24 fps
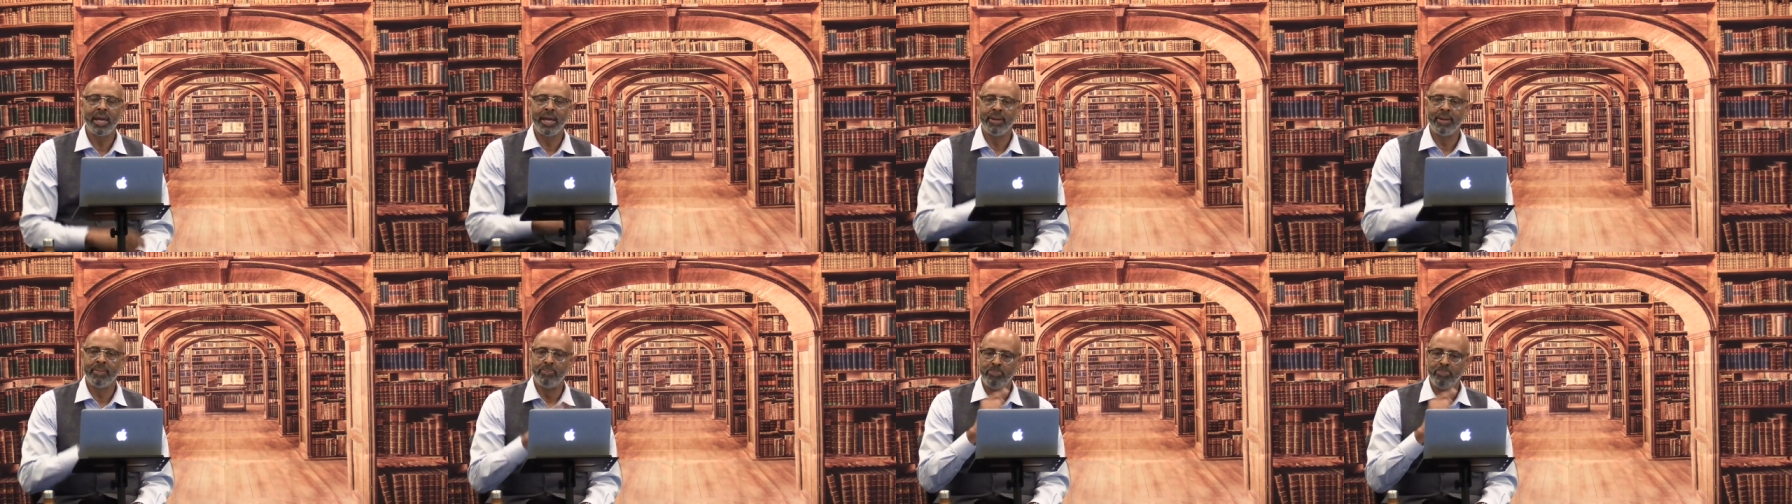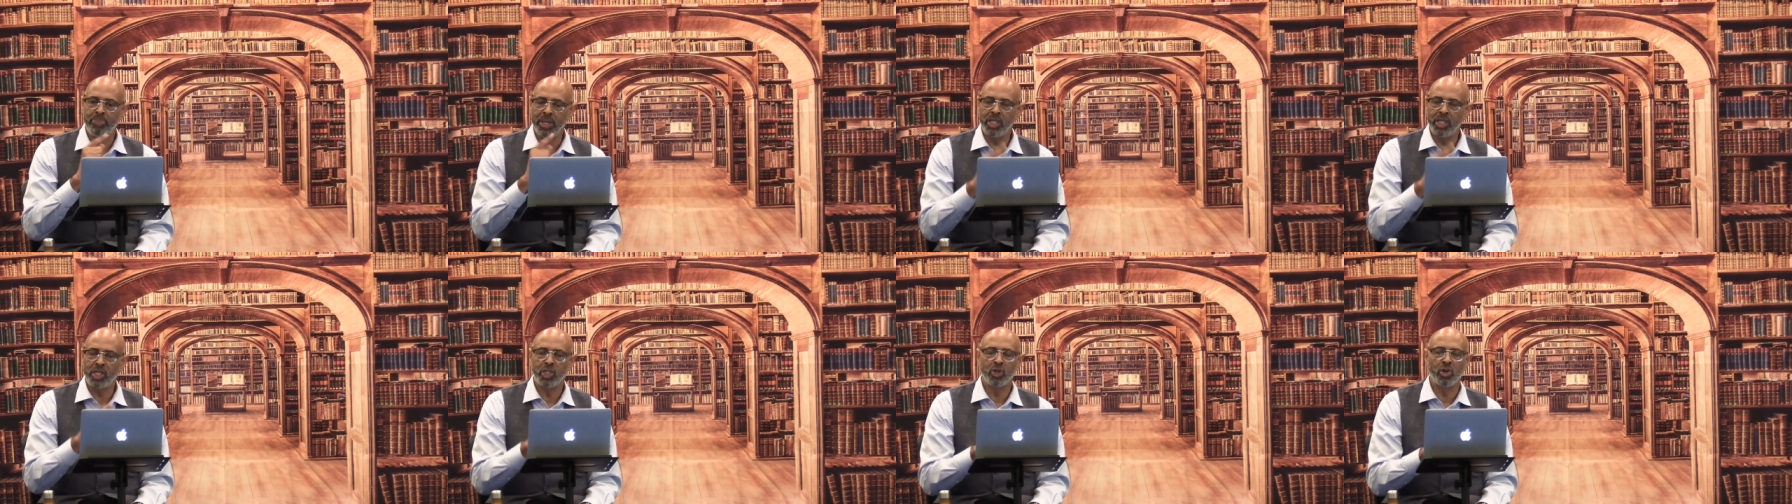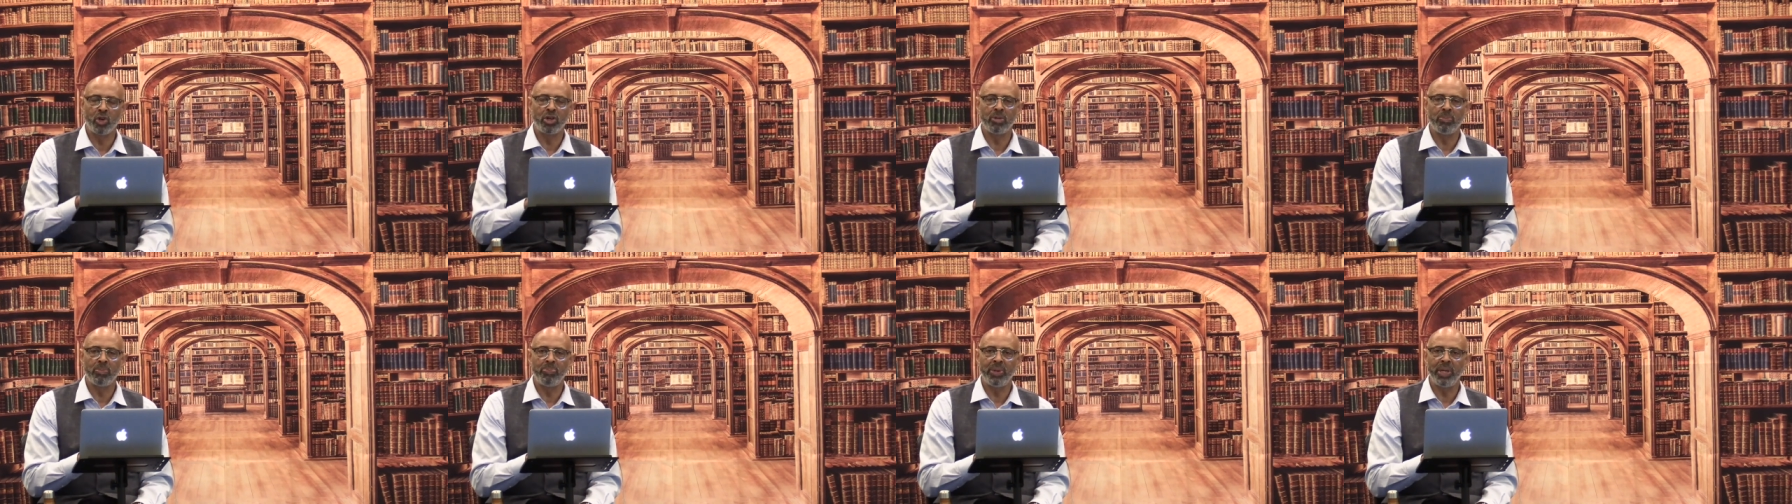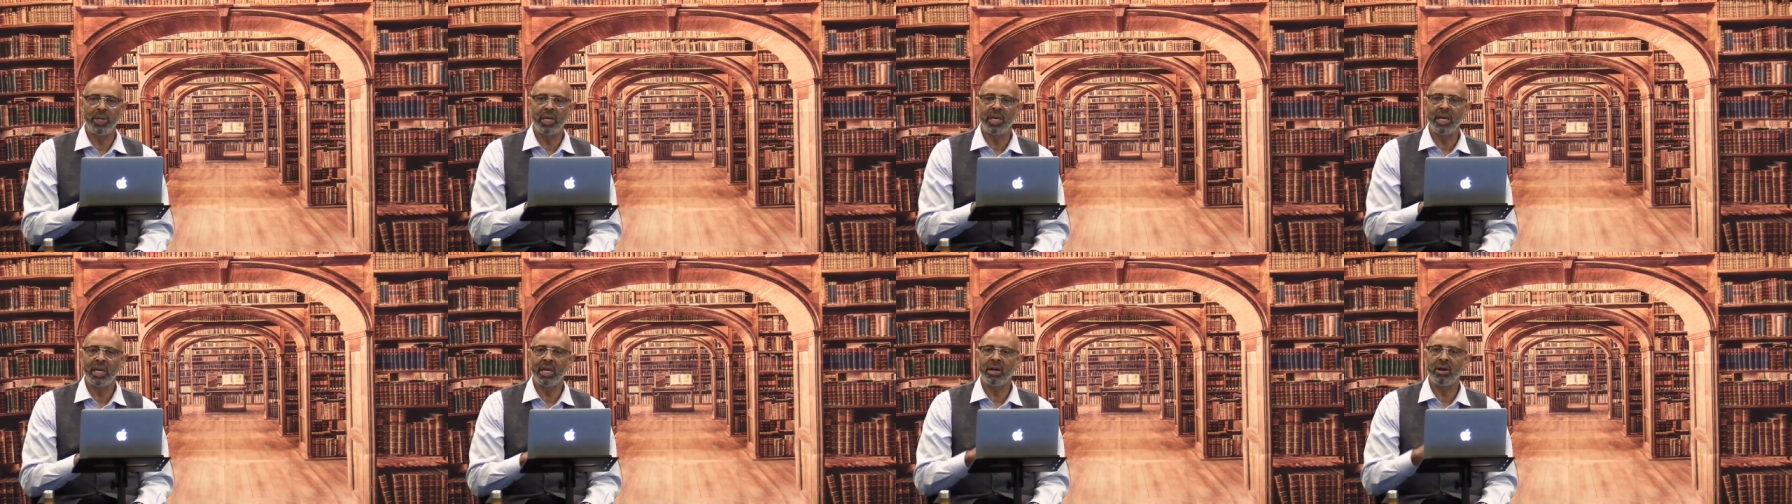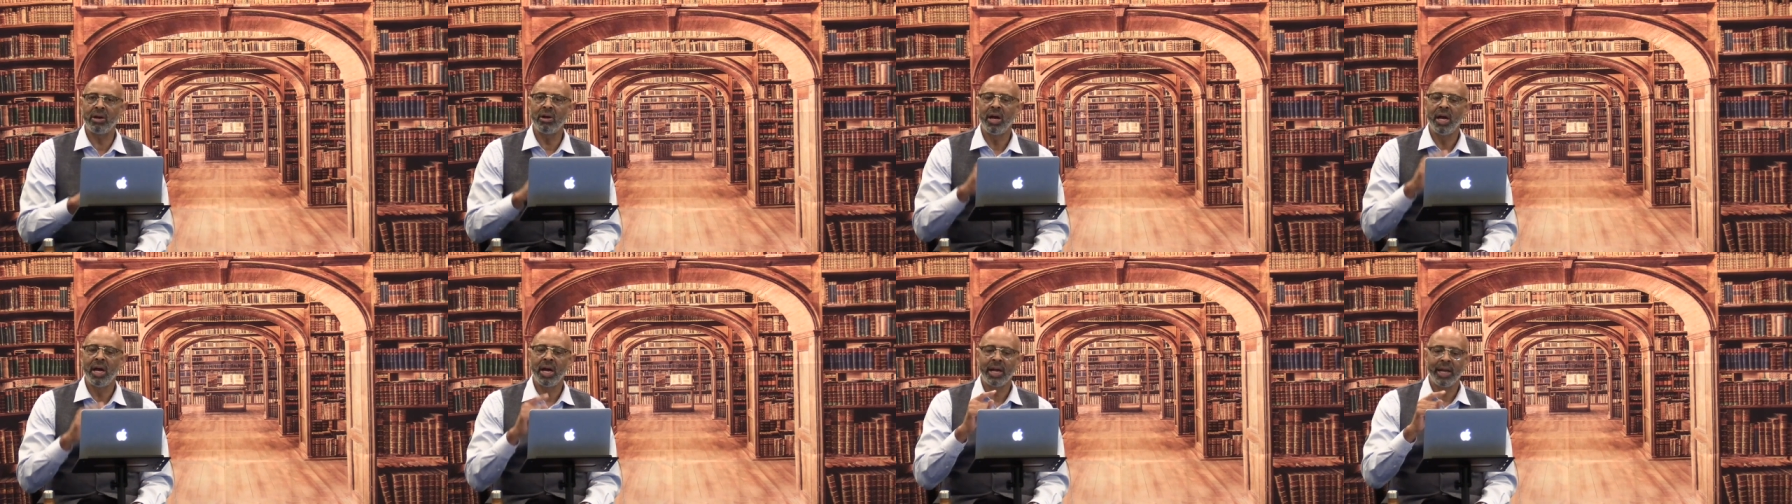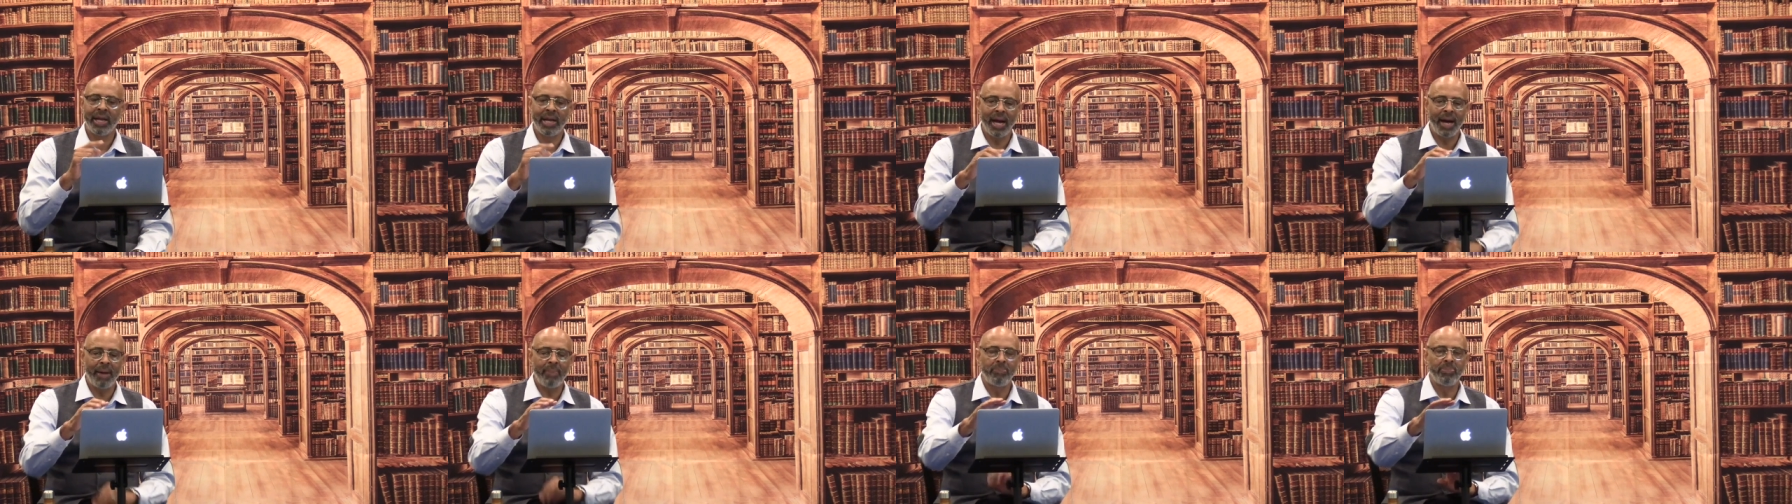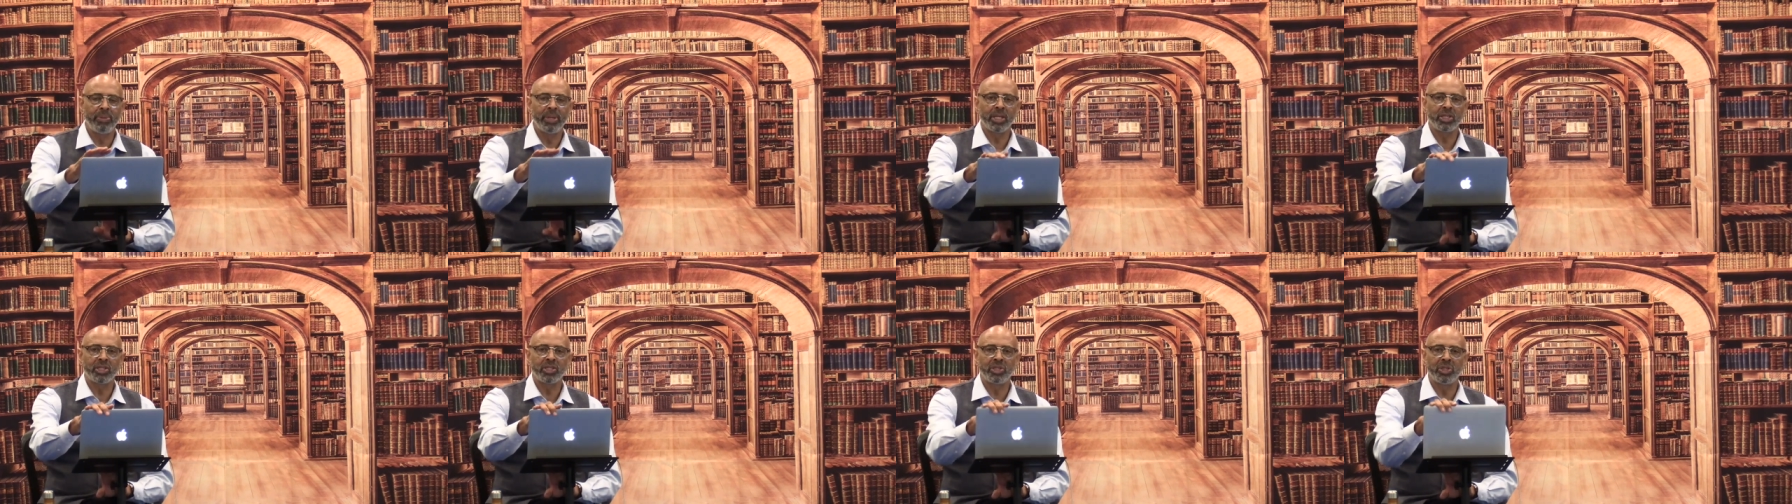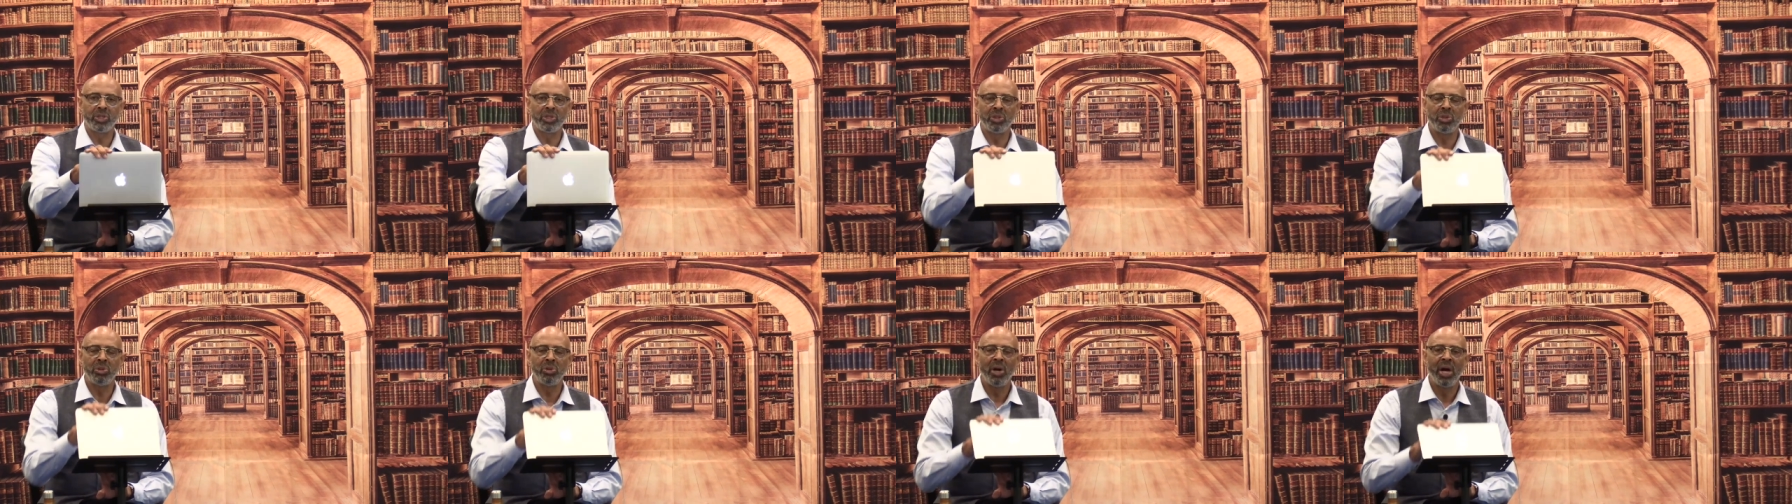Be sure to be here. God bless you.